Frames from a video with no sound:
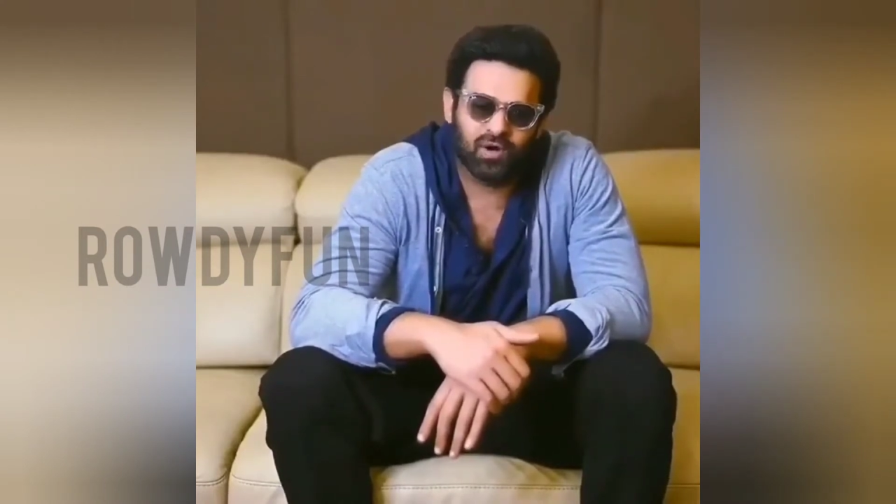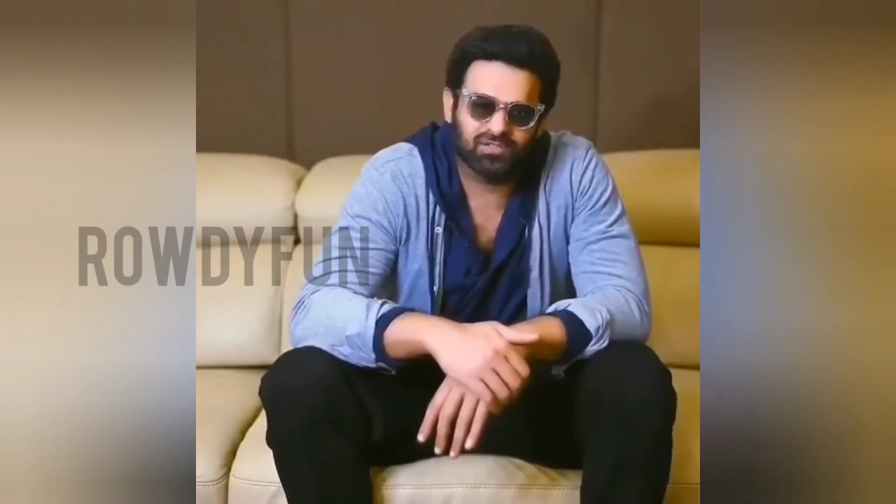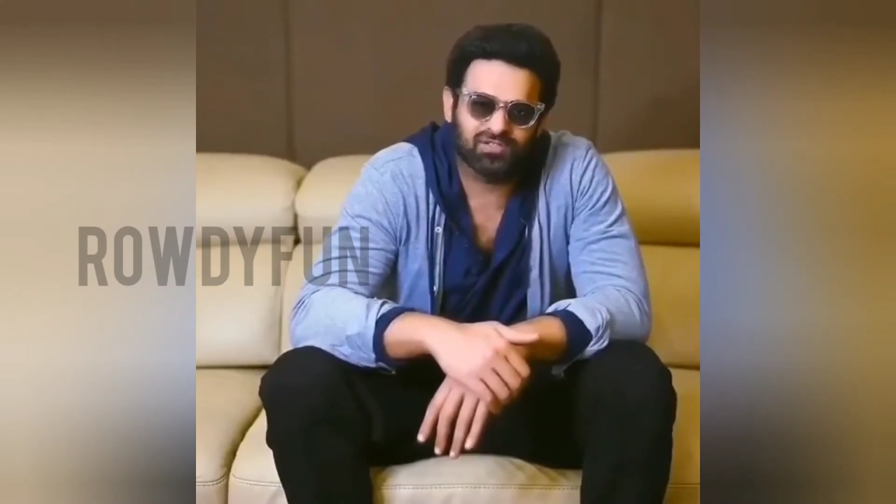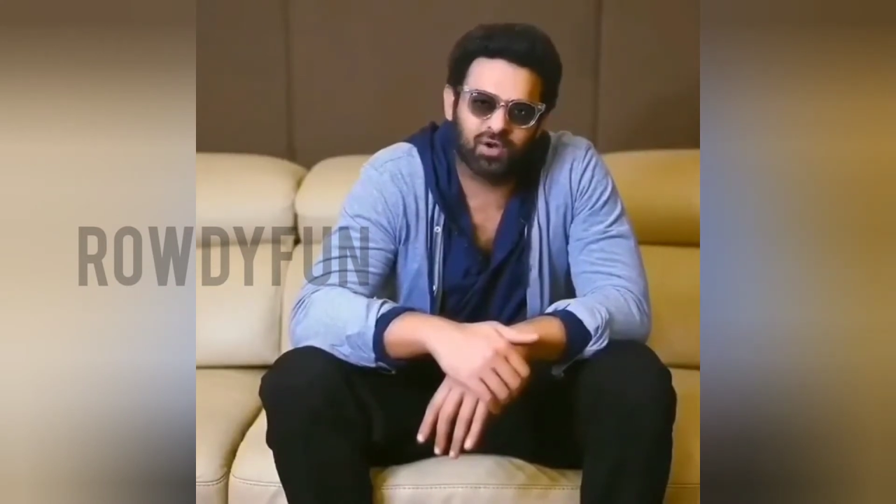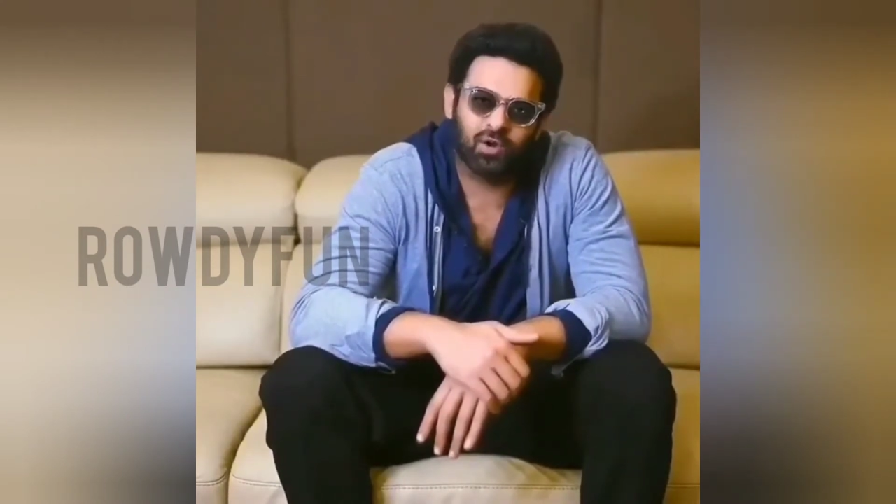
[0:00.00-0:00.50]

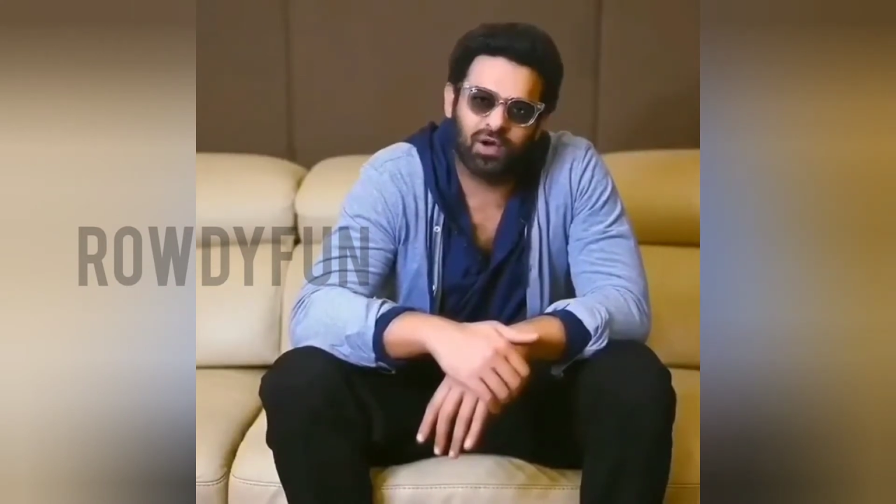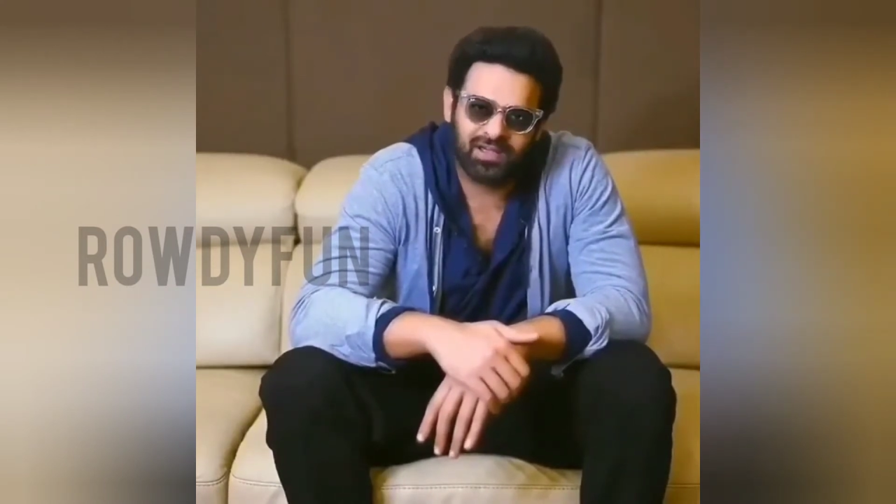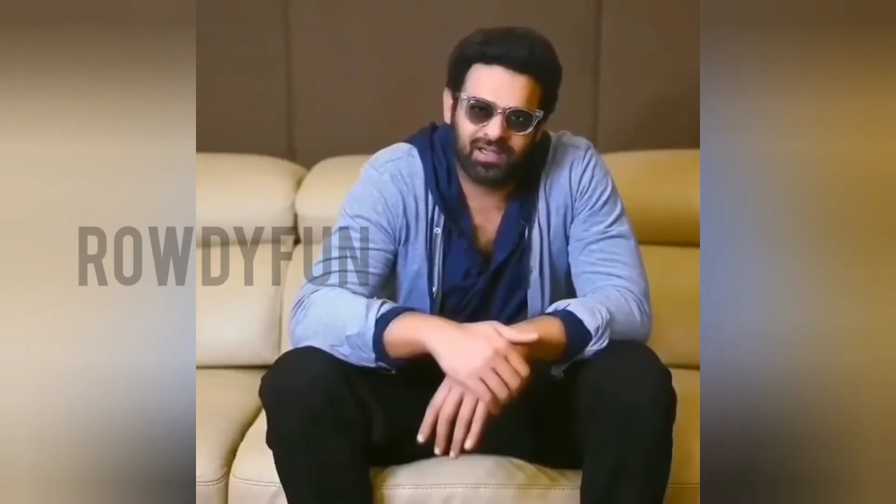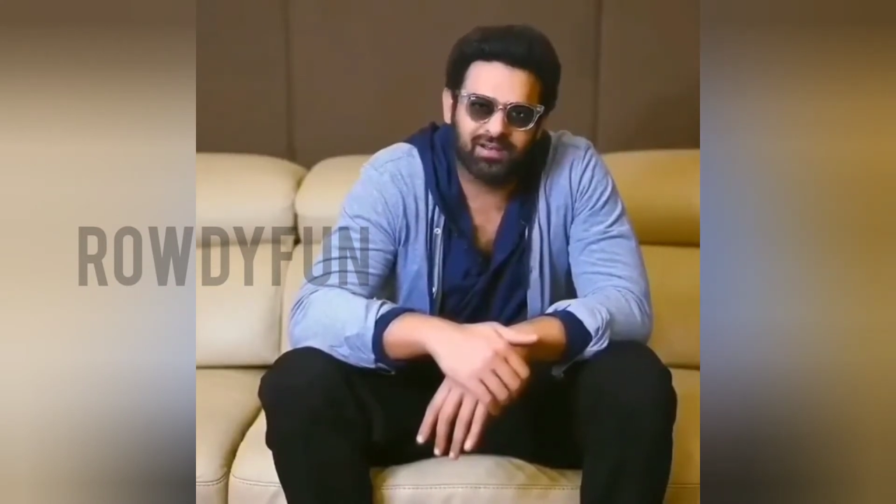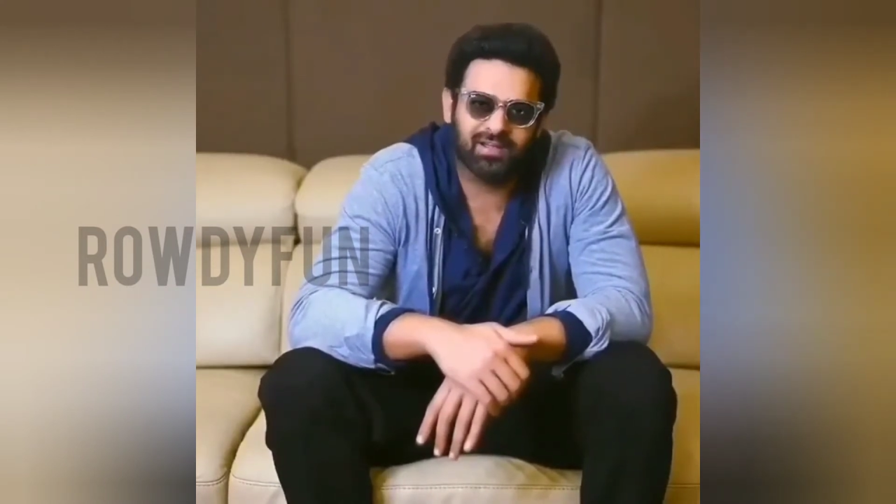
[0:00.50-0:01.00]
went to
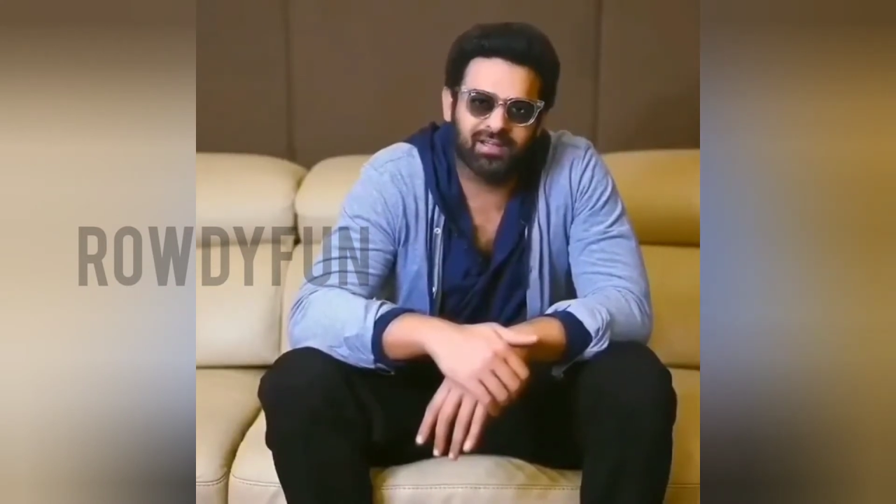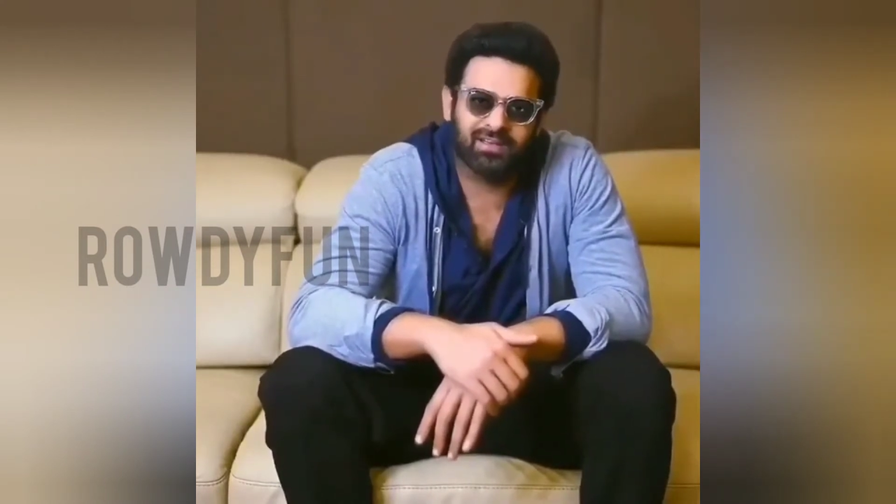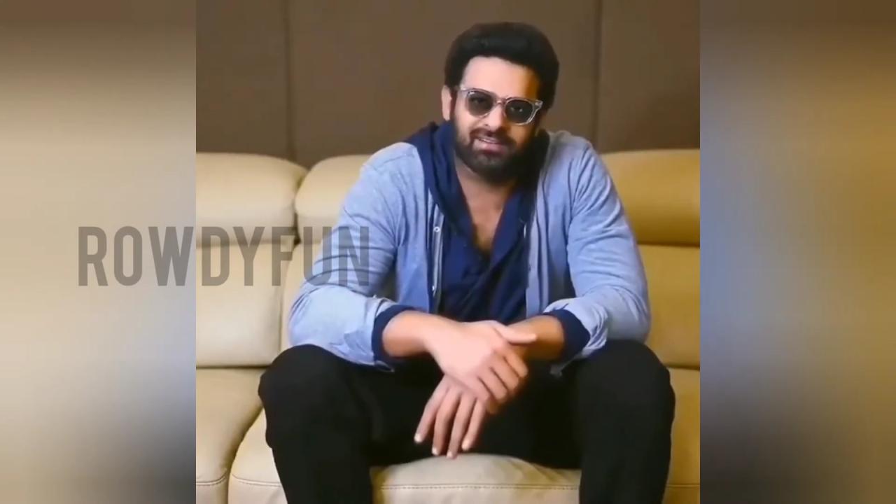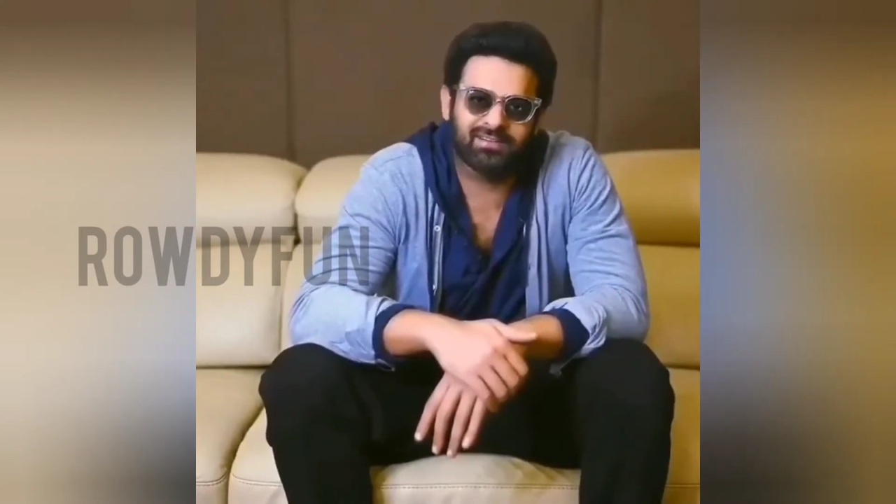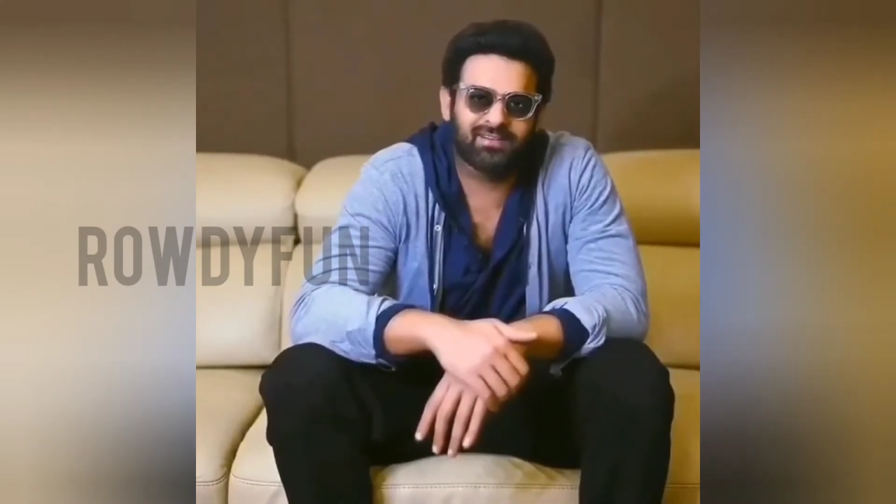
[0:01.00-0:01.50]
watch
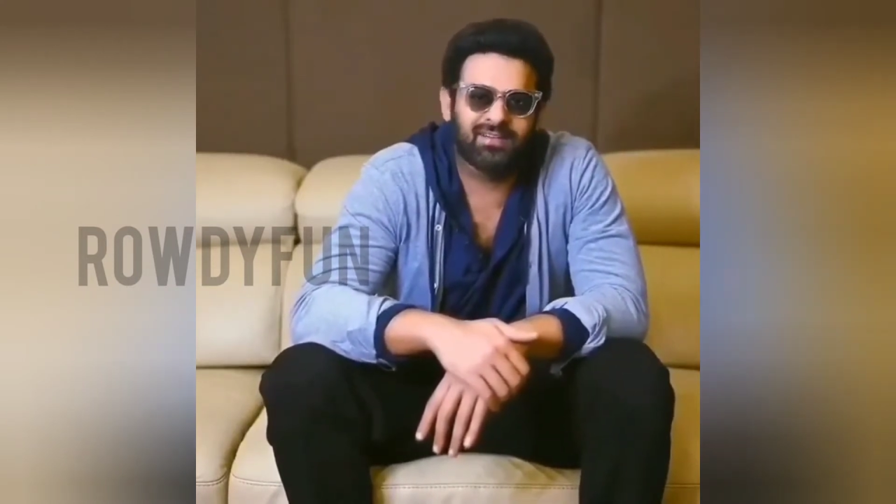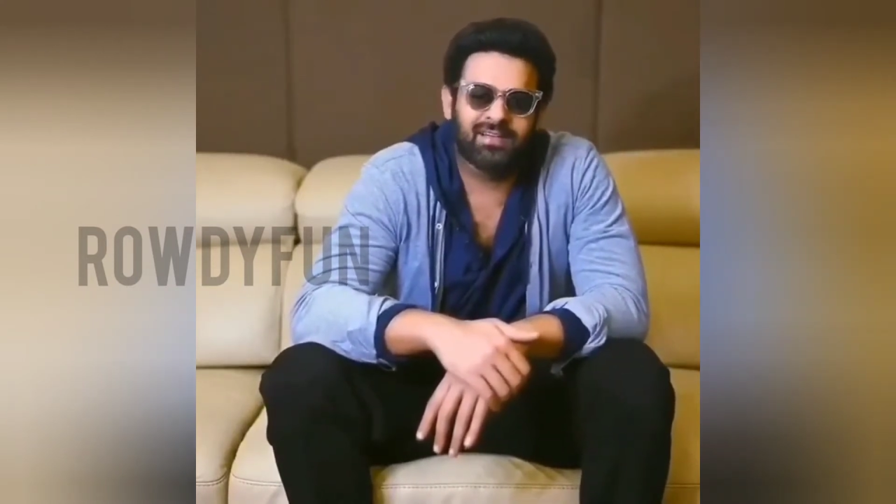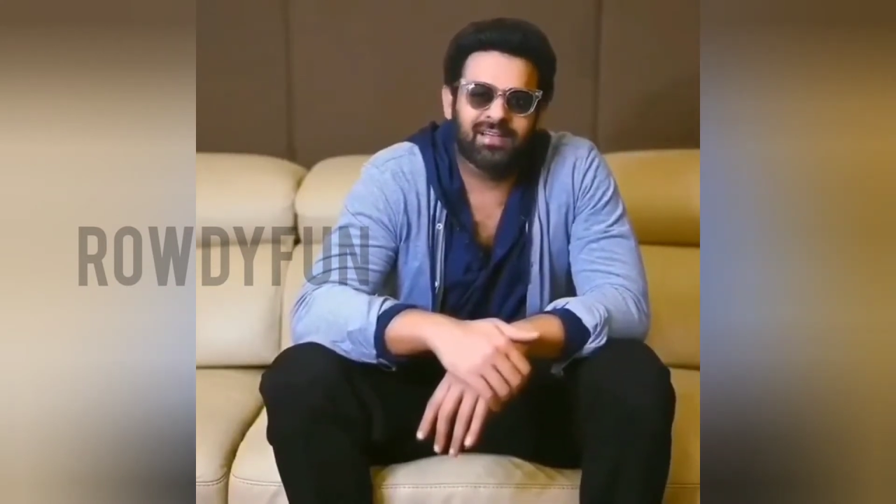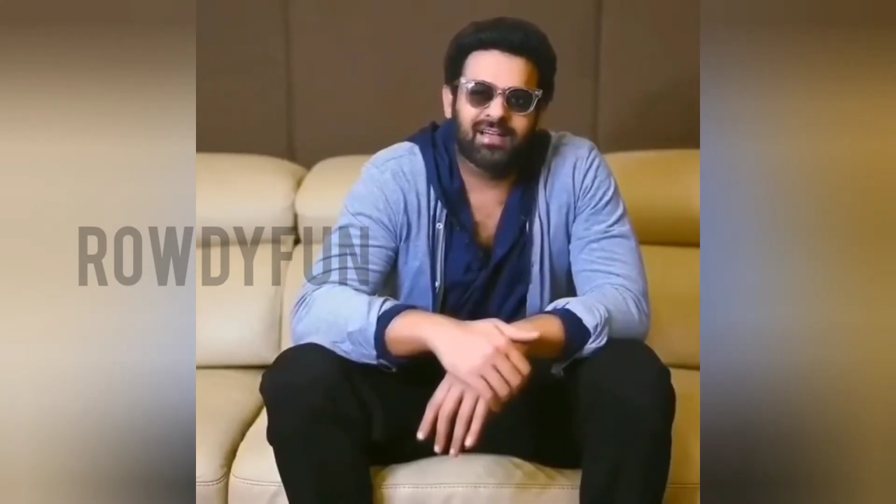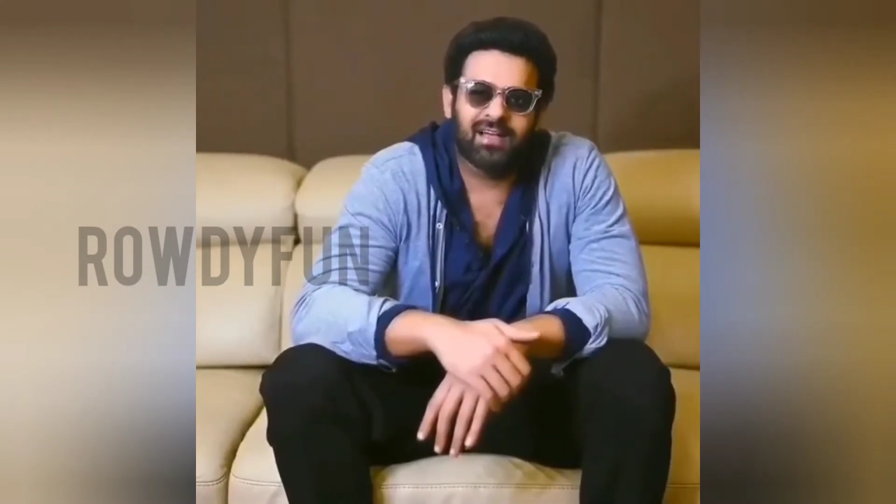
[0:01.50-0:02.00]
Saaho again and
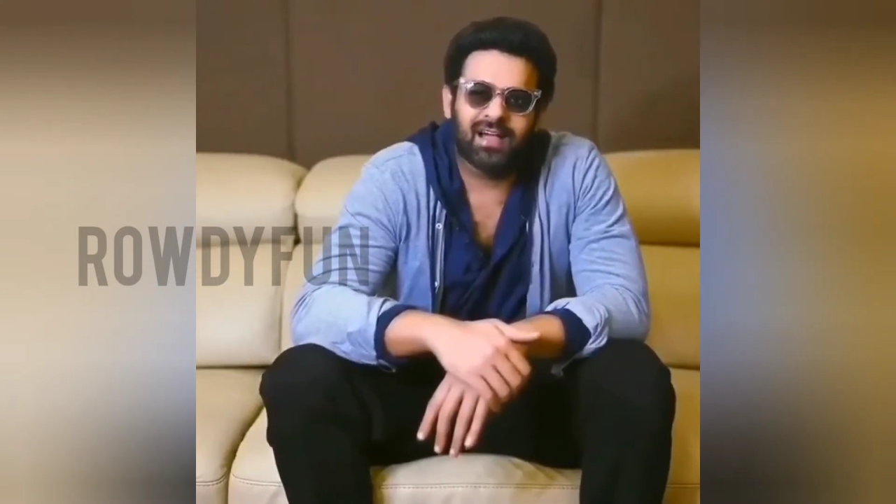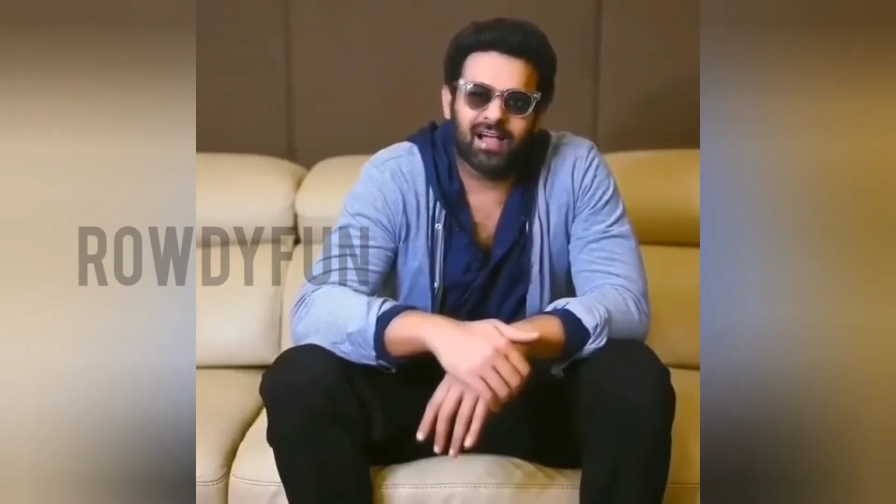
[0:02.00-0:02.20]
again.